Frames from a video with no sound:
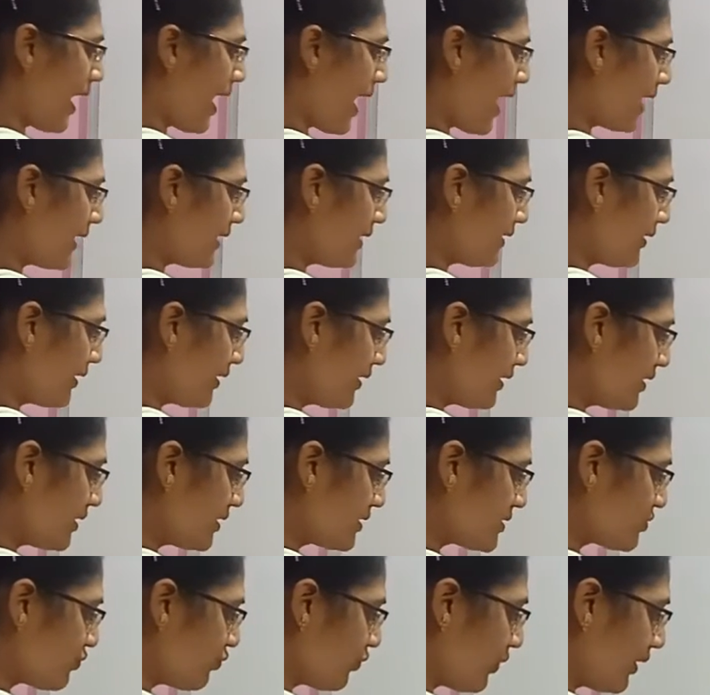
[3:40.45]
And there
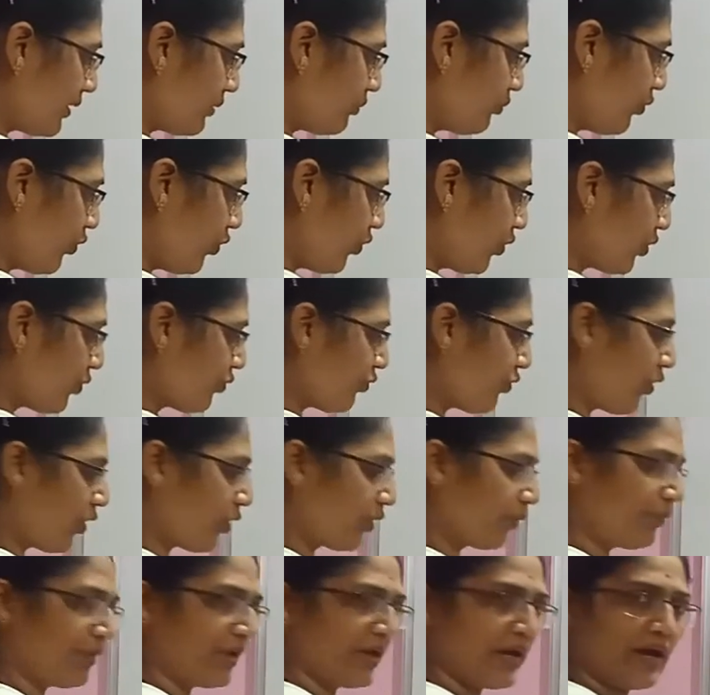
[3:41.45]
is one more
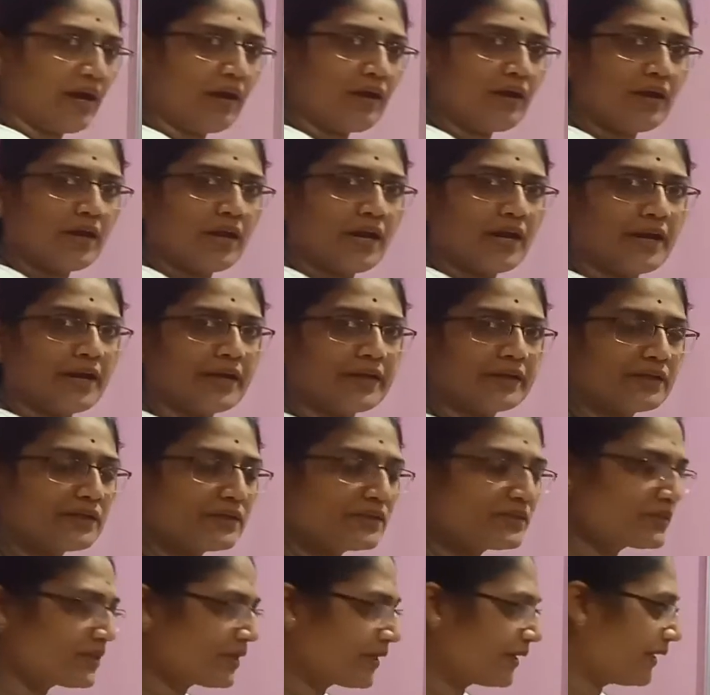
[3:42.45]
formula. It
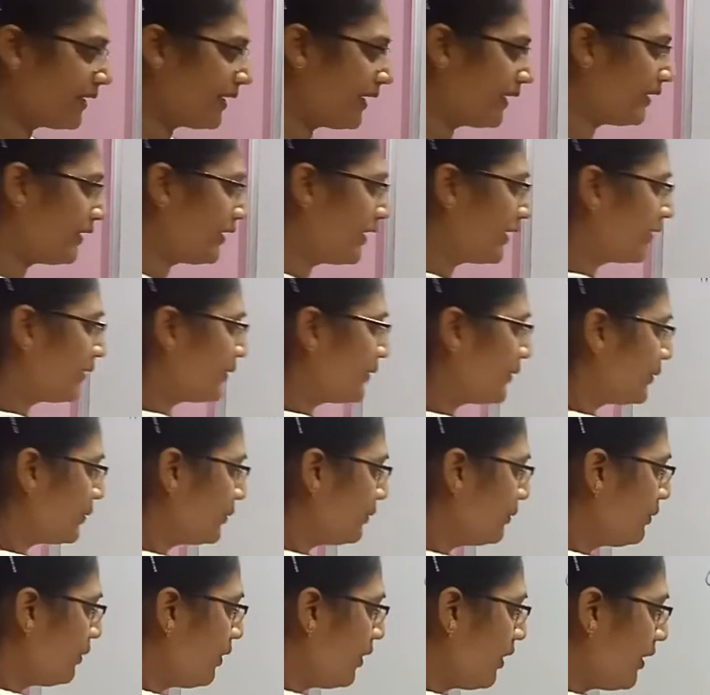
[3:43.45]
is related
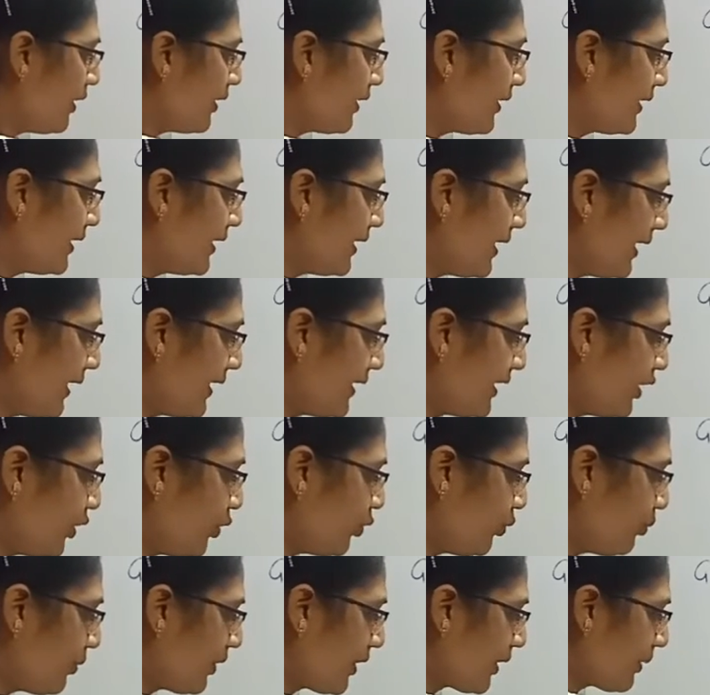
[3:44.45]
to
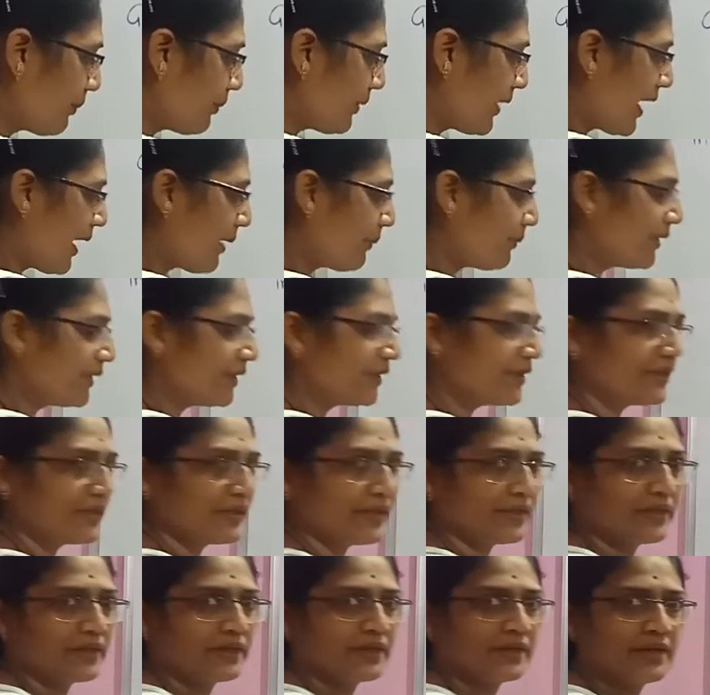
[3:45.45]
relative
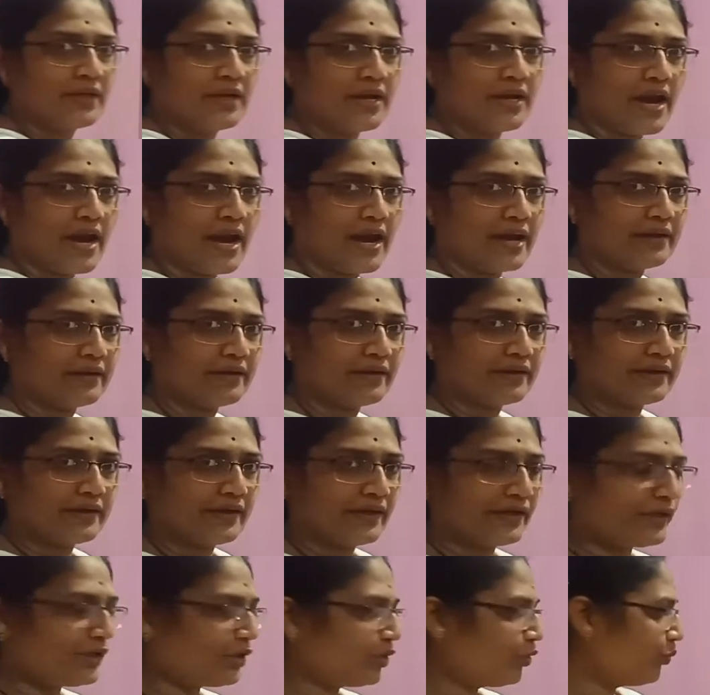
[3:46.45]
permeability, and
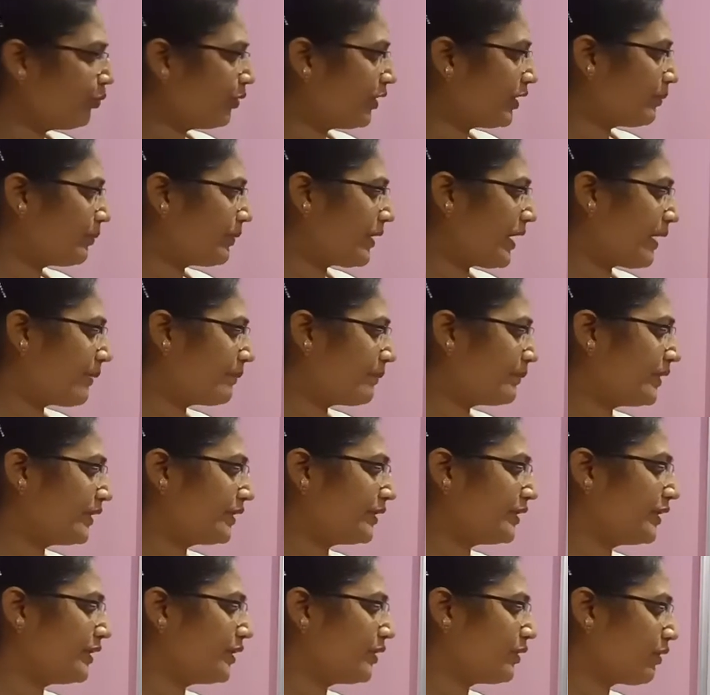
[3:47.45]
relative
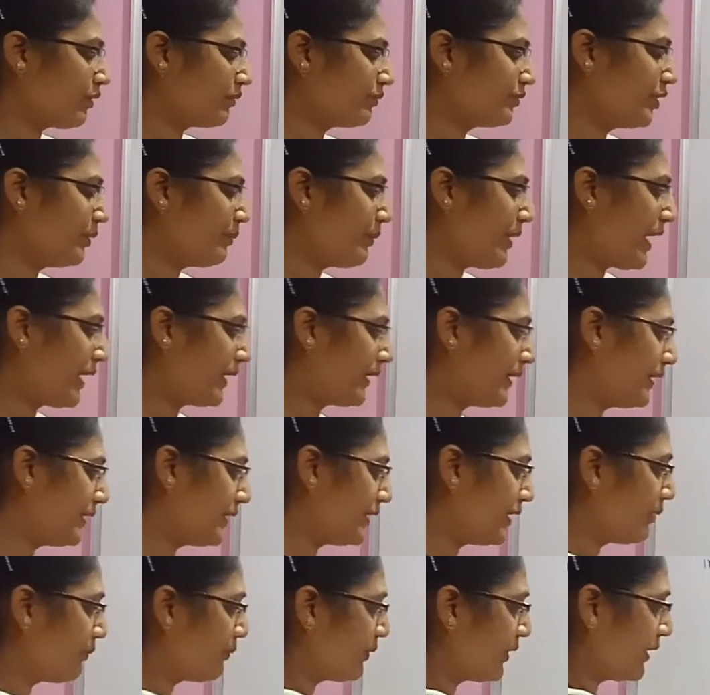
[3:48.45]
permeability of the
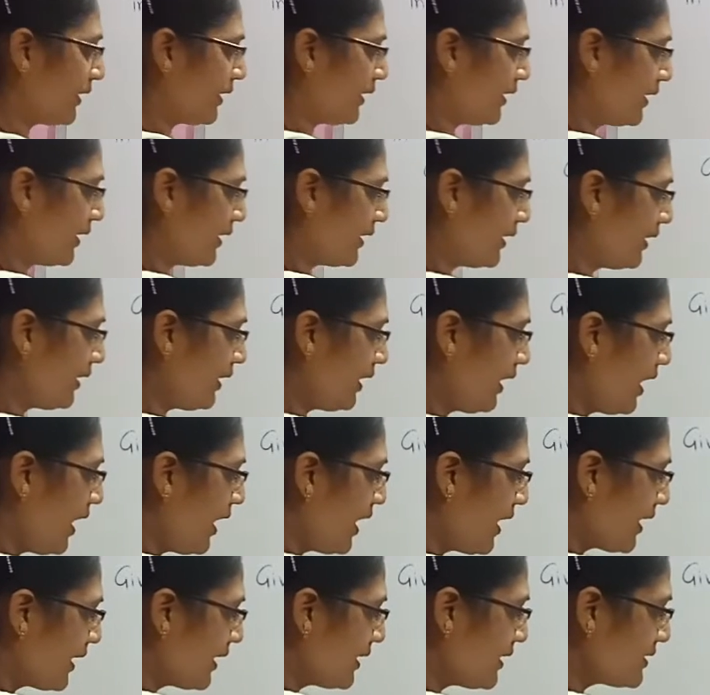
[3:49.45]
magnetic material
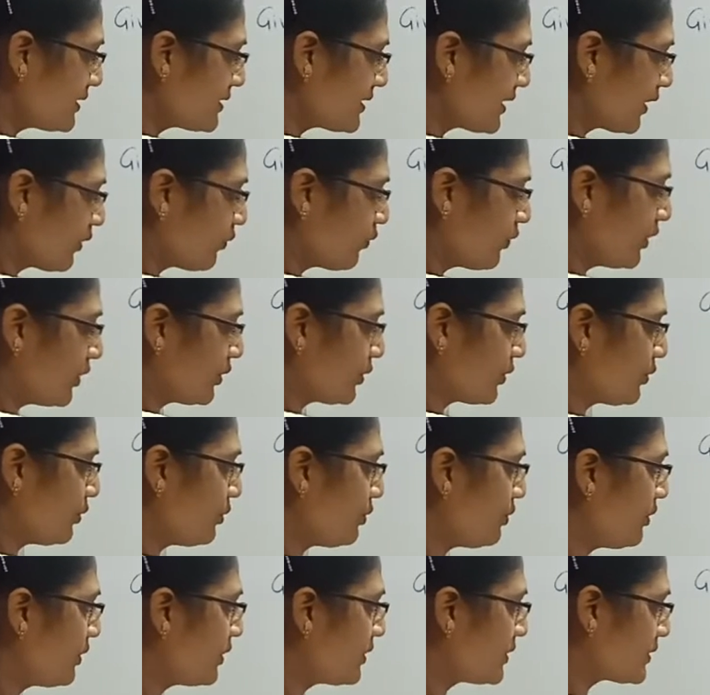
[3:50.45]
is equal
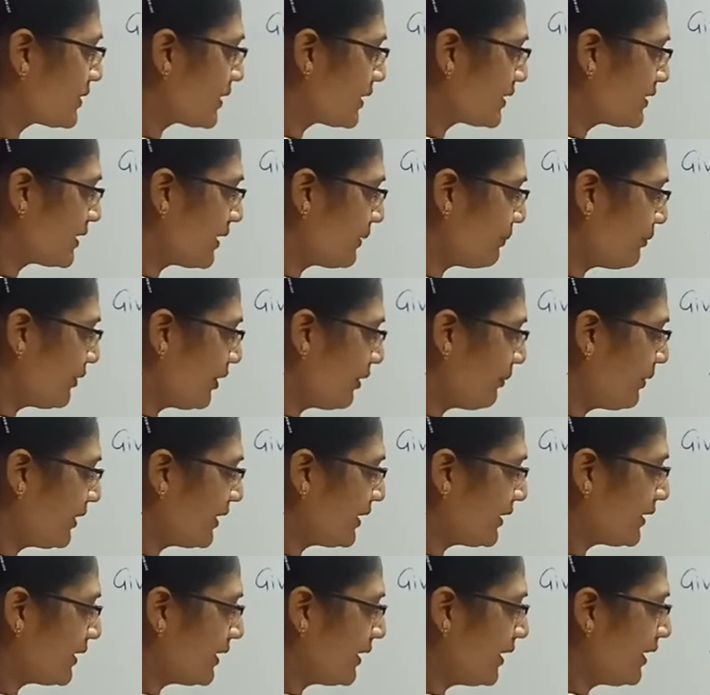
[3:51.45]
to
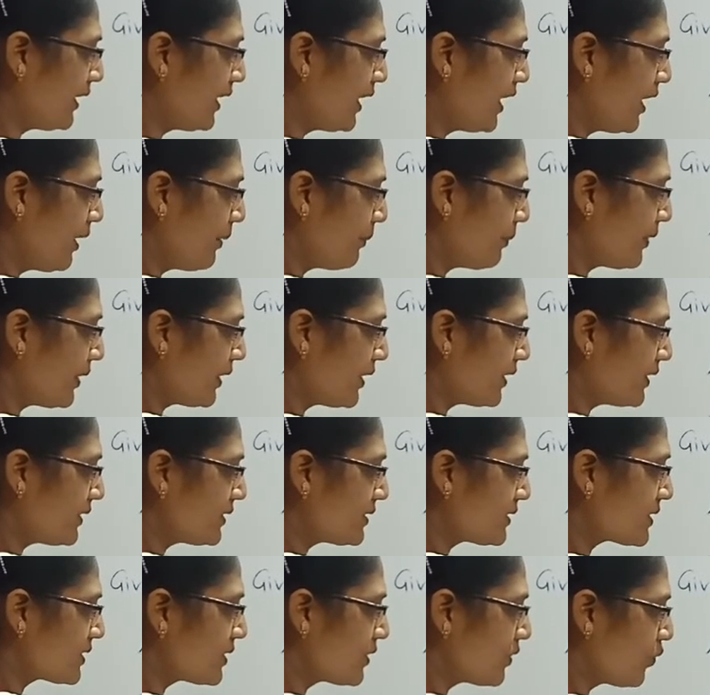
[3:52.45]
susceptibility
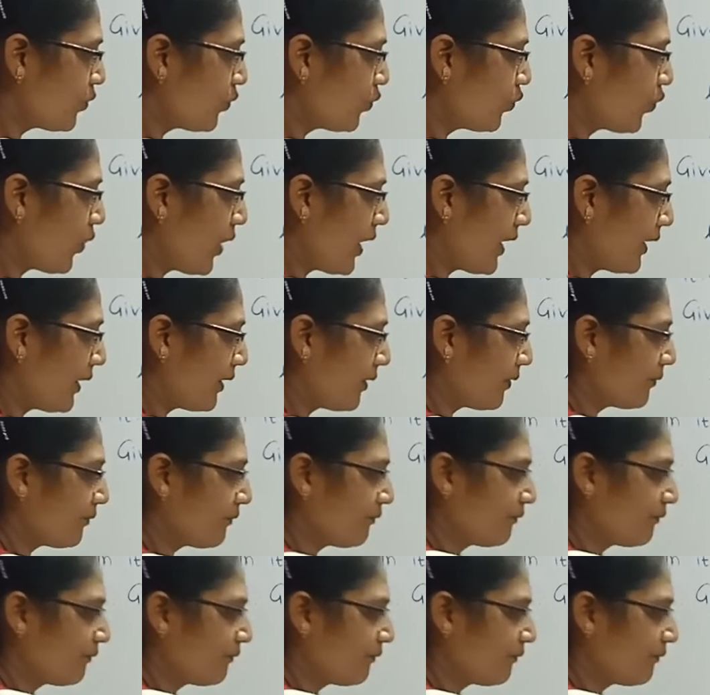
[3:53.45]
plus 1.